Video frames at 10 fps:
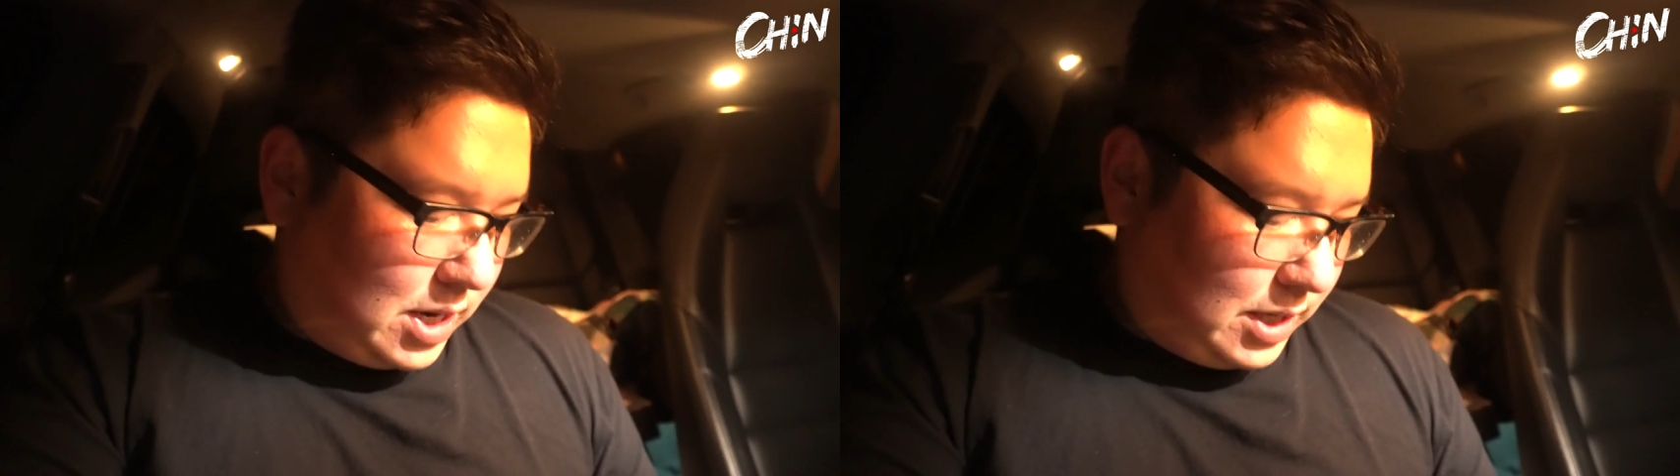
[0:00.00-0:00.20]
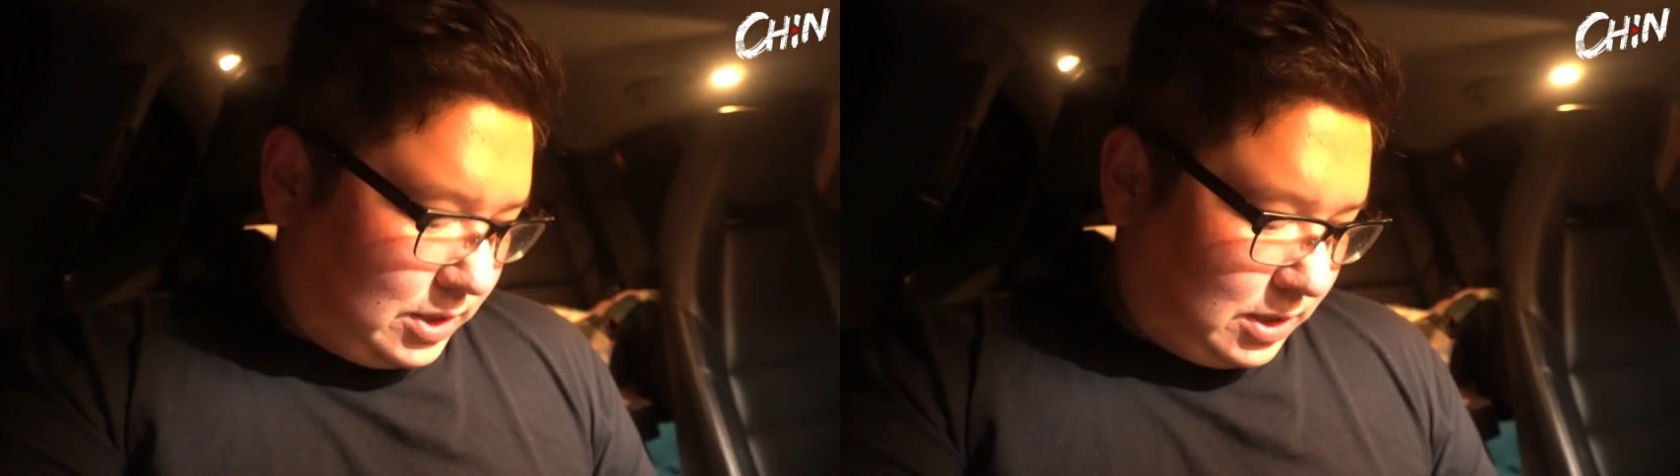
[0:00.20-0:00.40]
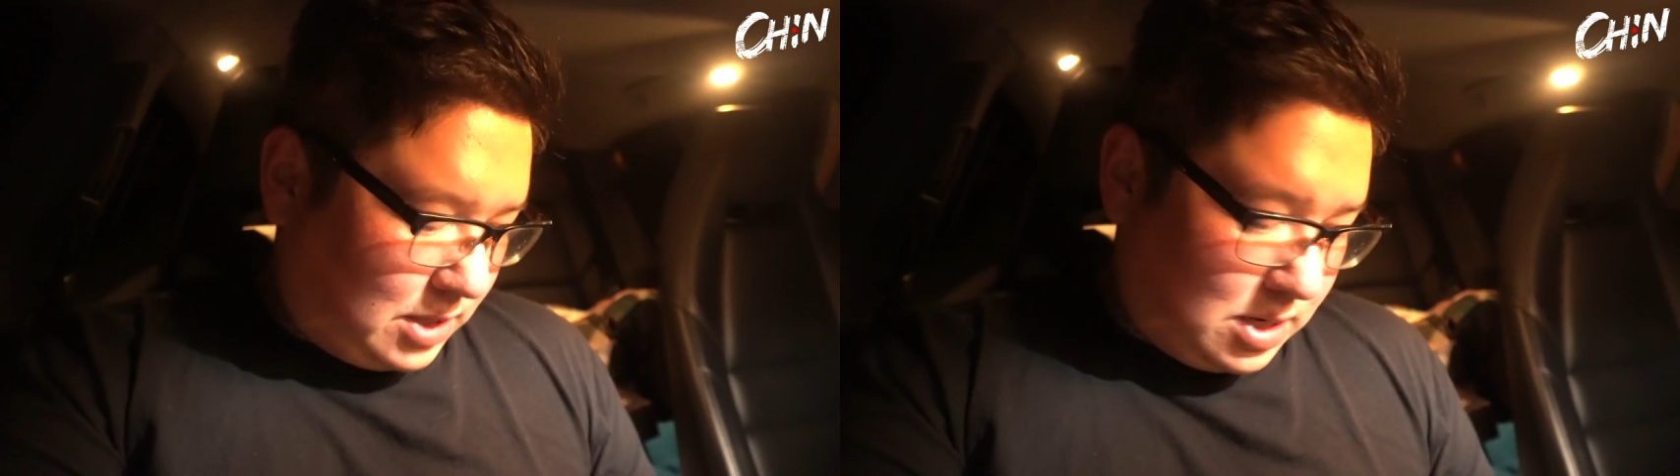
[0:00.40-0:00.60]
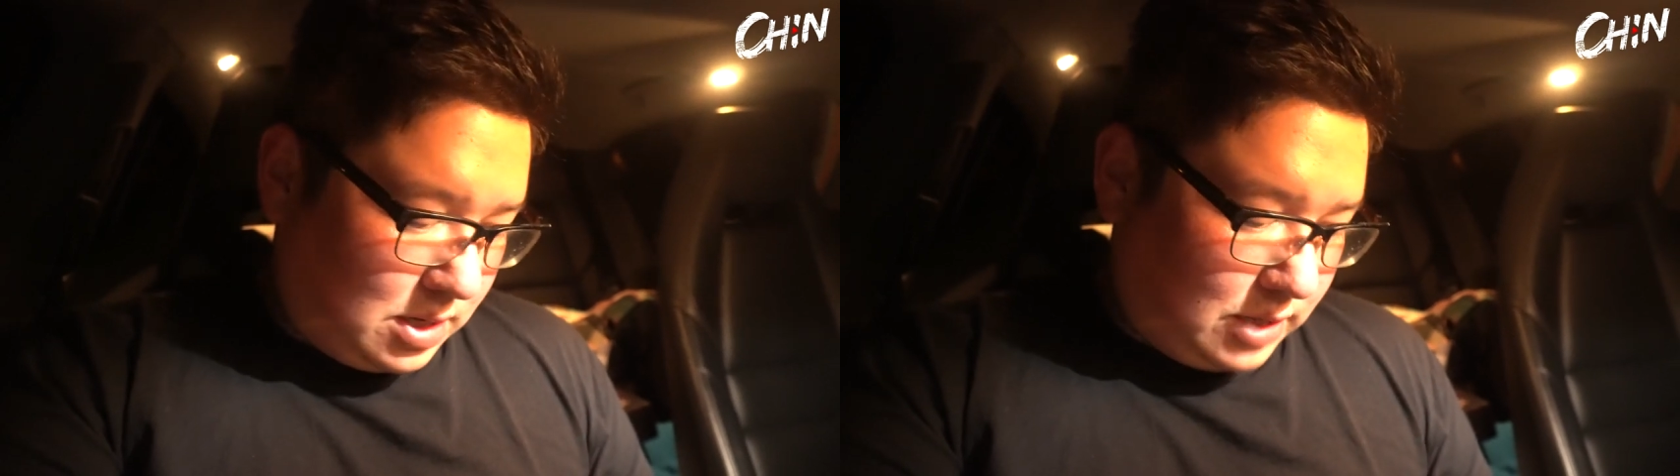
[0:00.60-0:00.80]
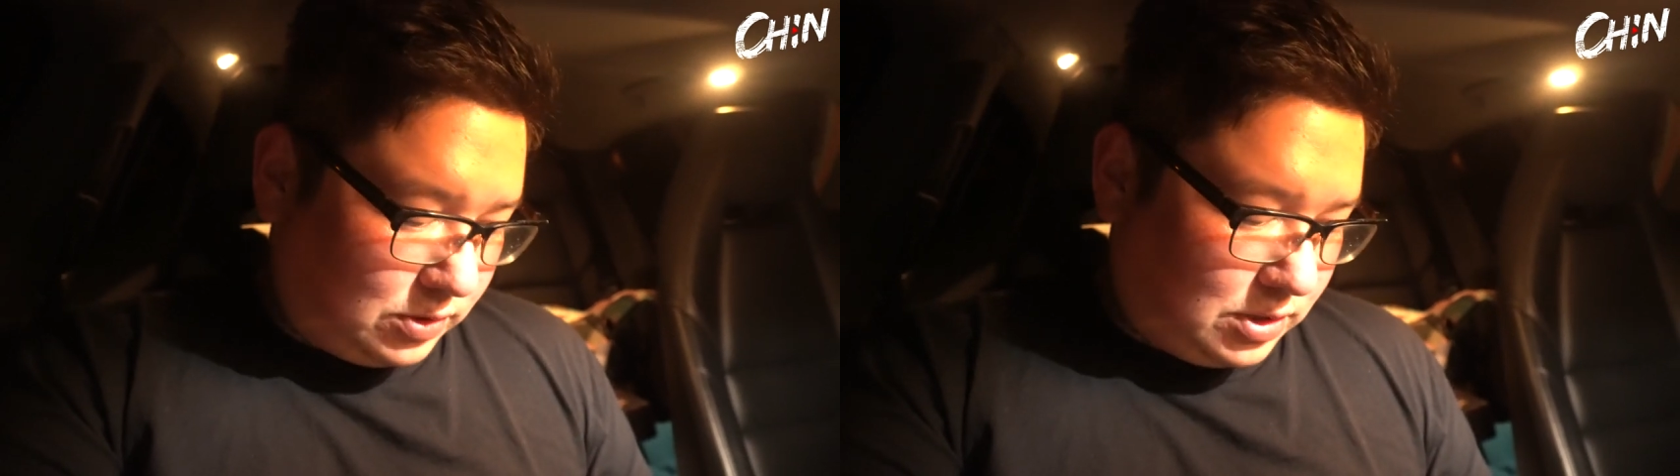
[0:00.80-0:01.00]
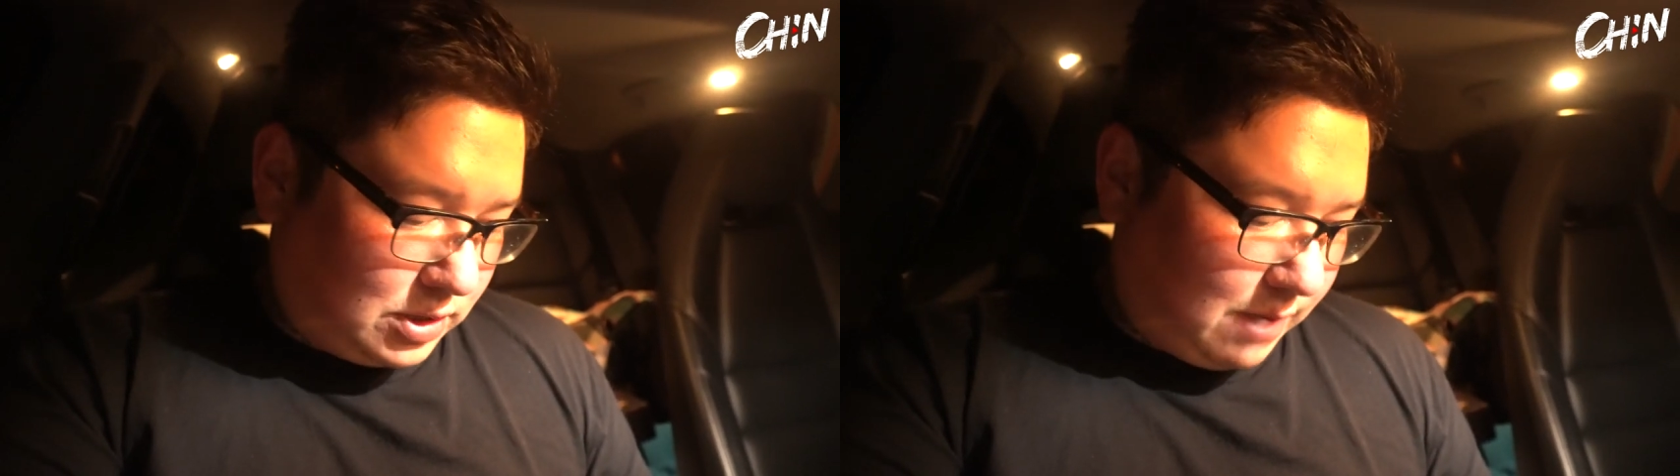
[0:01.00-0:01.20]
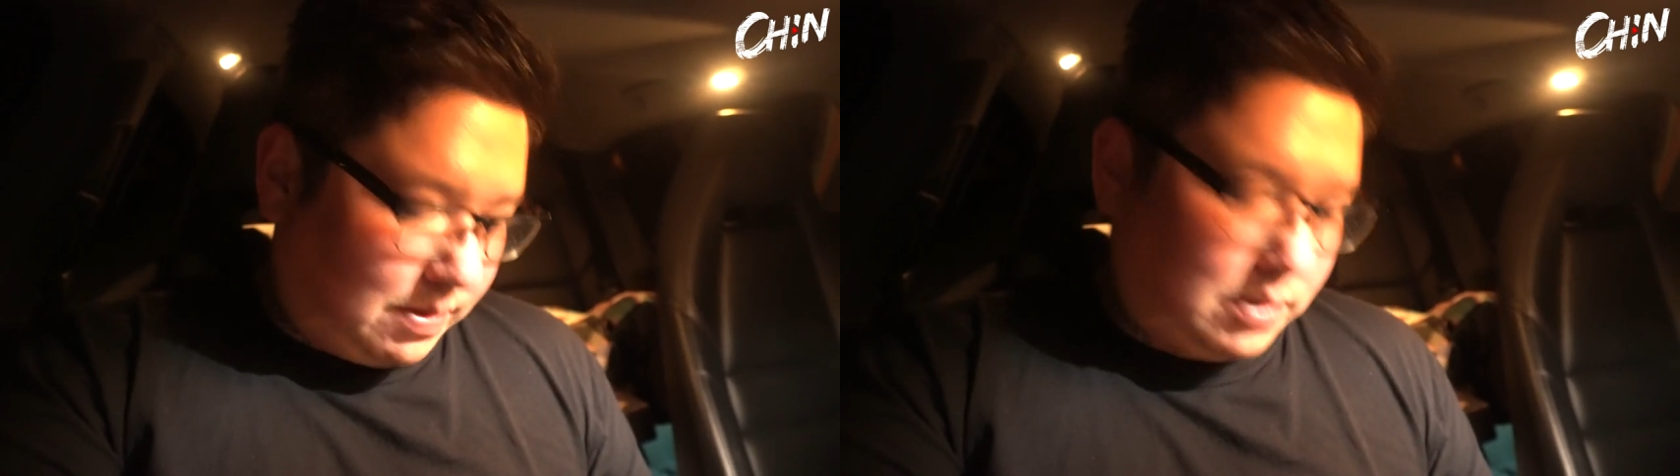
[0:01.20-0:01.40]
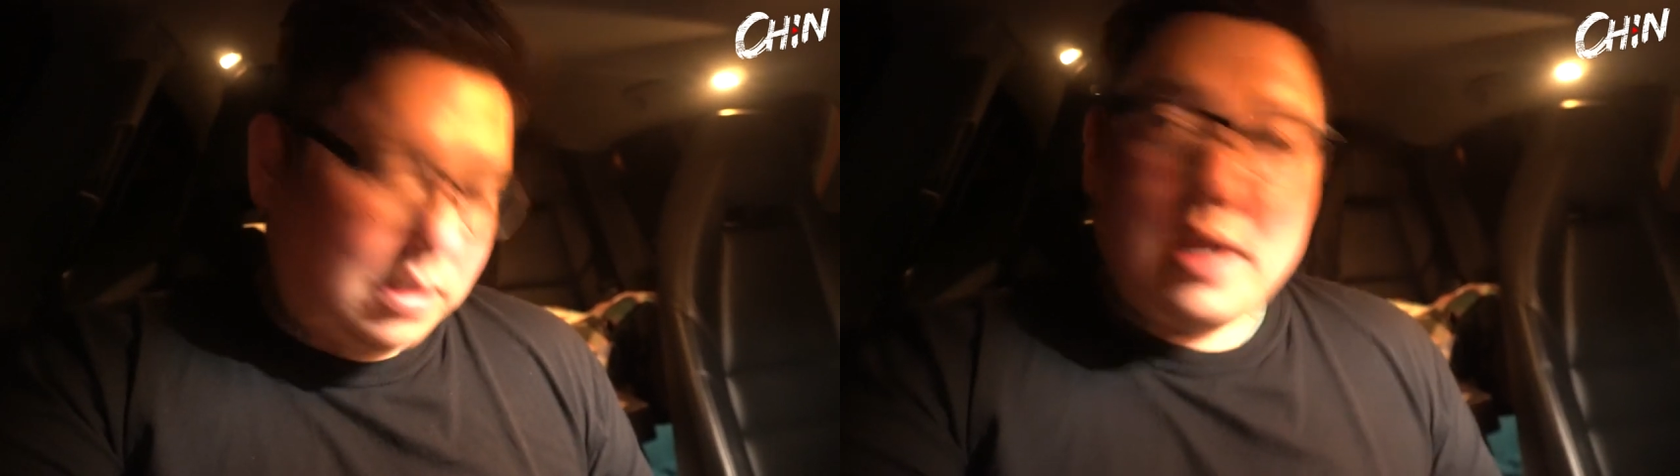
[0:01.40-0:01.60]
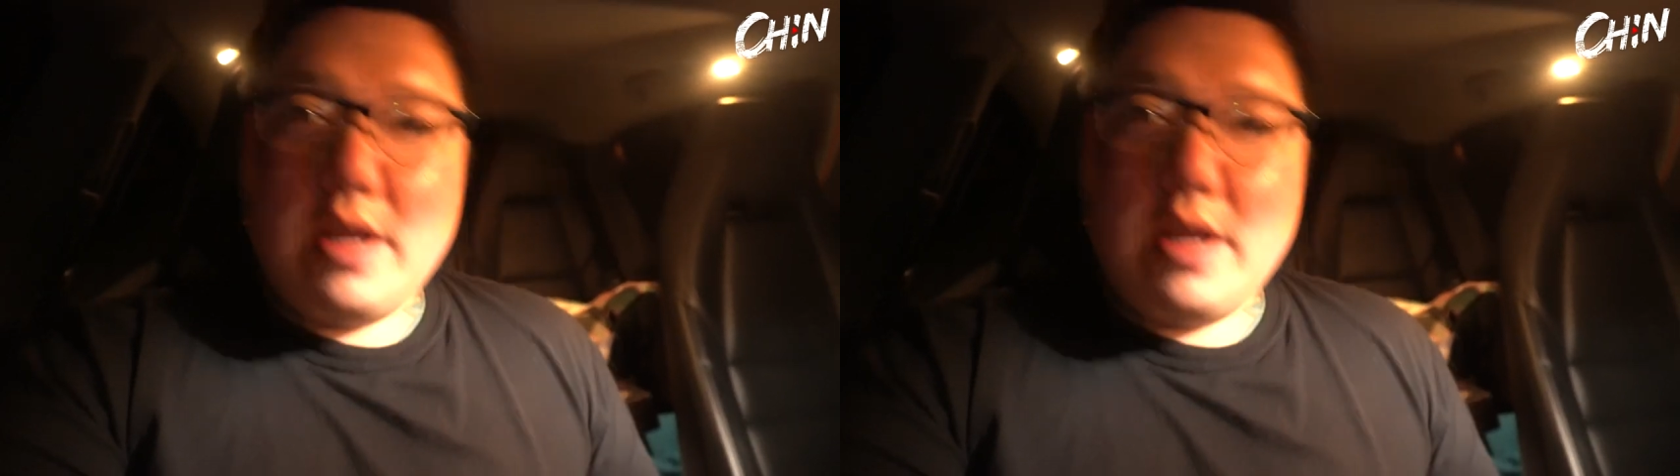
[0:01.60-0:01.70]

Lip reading: and he just literally just gave me a